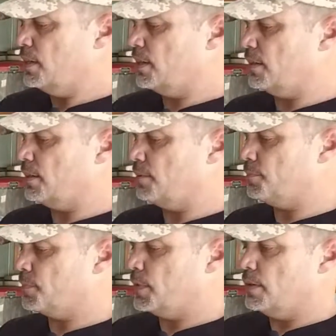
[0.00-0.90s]

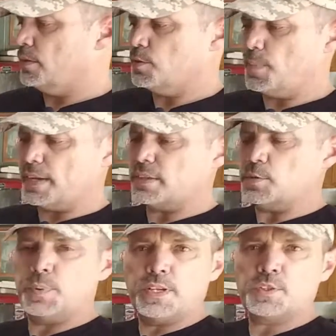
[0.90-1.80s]
So the back of these
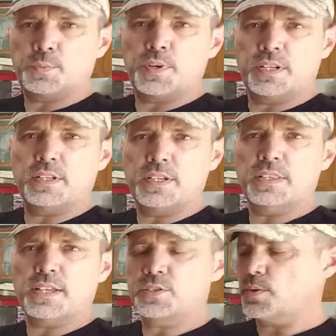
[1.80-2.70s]
plates are pretty clean.
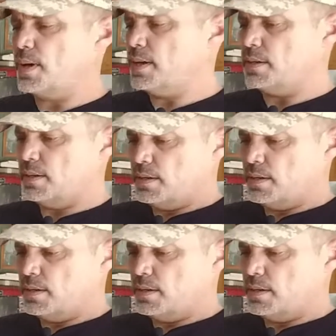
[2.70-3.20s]
That's great.